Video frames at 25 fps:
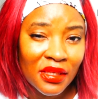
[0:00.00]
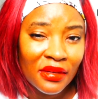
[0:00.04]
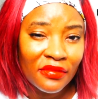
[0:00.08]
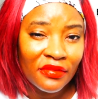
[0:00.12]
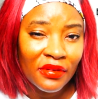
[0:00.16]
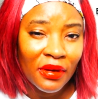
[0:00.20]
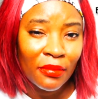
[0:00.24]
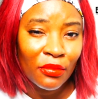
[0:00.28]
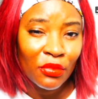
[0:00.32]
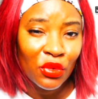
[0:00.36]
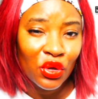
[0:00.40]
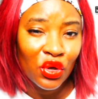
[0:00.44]

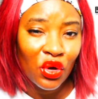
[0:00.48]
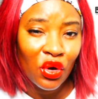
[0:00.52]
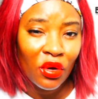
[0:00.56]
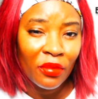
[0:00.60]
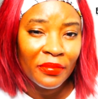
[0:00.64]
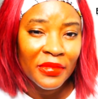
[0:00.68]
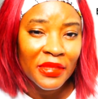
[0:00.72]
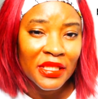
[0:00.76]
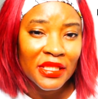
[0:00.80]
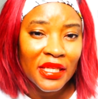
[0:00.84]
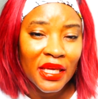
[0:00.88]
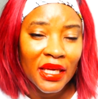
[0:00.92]
if I'm
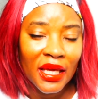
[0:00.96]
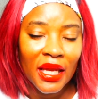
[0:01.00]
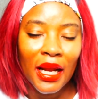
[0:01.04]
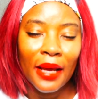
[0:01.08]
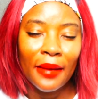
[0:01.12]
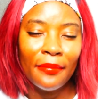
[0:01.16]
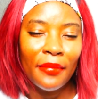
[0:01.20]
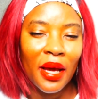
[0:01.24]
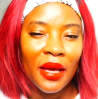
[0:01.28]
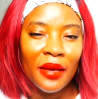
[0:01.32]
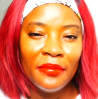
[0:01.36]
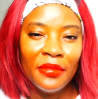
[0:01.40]
not mistaken.
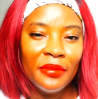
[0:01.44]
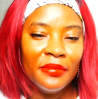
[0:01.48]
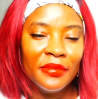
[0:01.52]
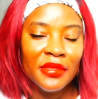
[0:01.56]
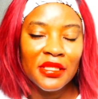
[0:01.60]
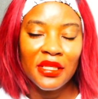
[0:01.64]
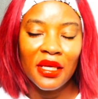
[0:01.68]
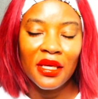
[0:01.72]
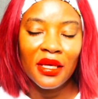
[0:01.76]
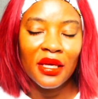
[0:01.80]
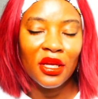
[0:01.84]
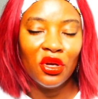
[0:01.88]
I might be
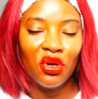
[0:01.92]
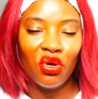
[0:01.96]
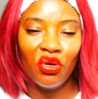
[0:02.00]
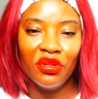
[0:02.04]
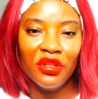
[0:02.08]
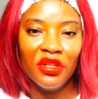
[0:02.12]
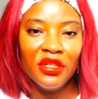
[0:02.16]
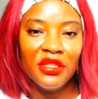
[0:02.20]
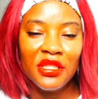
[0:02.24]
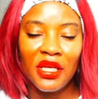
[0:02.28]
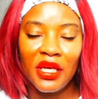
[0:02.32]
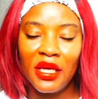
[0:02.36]
mistaken
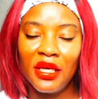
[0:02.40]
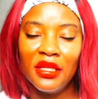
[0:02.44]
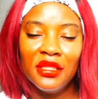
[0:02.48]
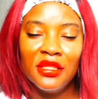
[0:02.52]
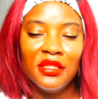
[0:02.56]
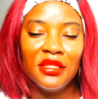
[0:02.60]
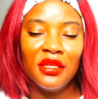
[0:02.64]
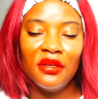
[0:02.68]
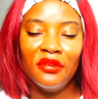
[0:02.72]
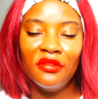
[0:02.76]
on the date.